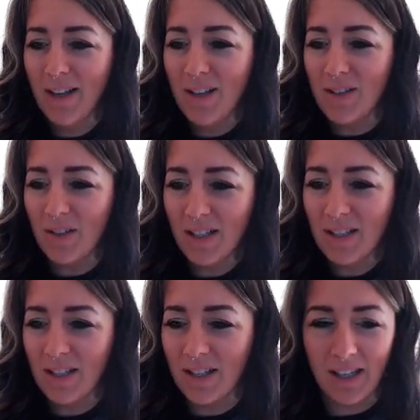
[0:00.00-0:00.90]
So let's
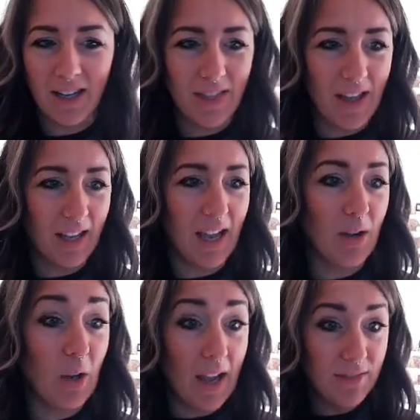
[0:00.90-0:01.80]
click on that again.
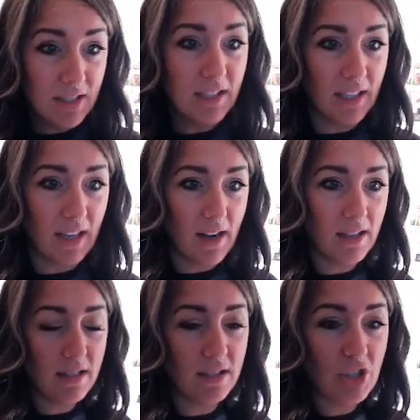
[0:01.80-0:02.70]
You have to click on
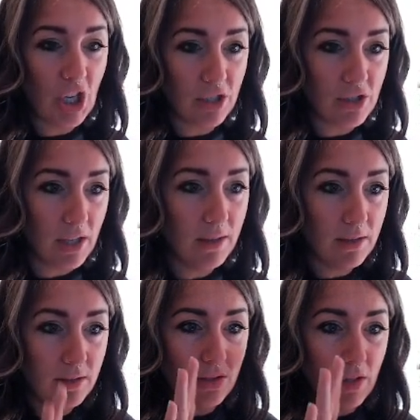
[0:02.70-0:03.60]
it to change it.
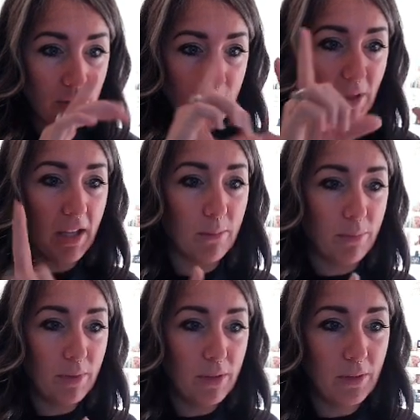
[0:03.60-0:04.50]
So there should be like a
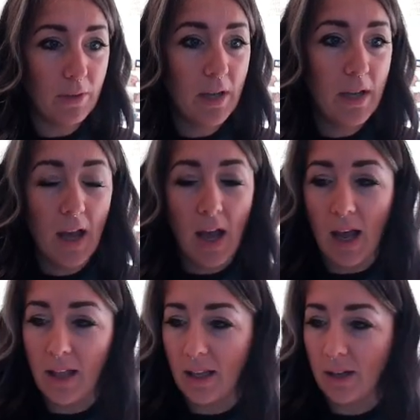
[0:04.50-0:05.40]
blue
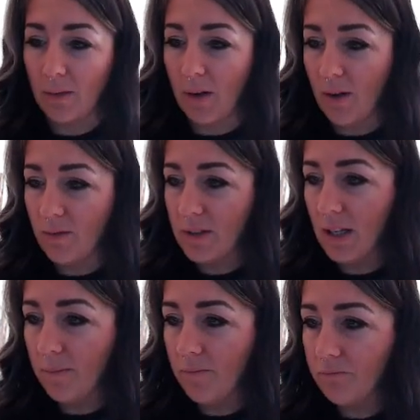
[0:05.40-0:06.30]
highlight around
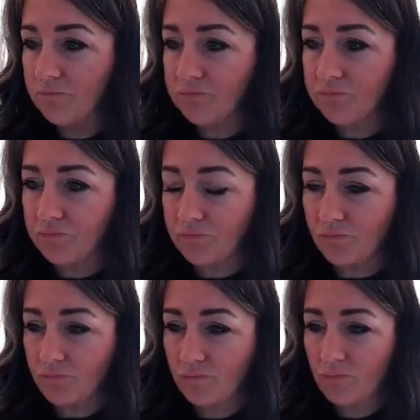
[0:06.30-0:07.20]
it.
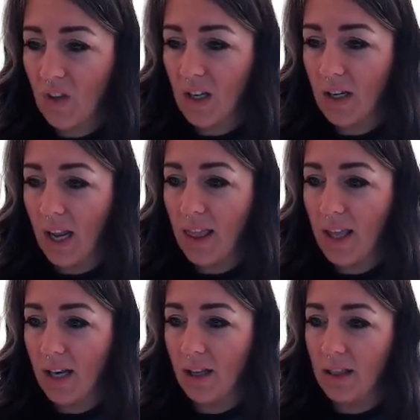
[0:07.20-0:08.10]
And
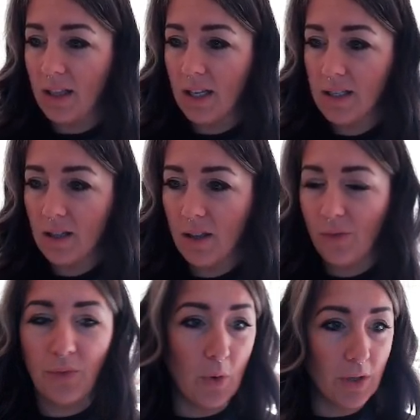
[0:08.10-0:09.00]
then these are the
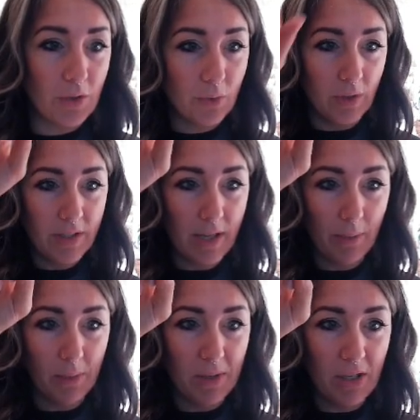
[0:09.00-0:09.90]
4 tools that we're
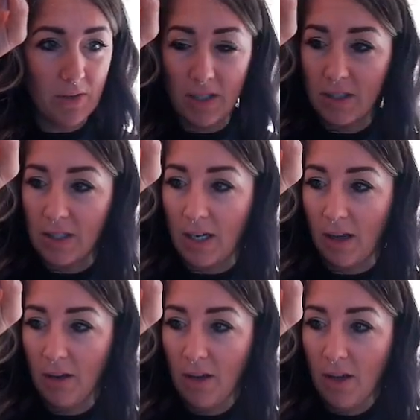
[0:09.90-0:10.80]
going to be using today.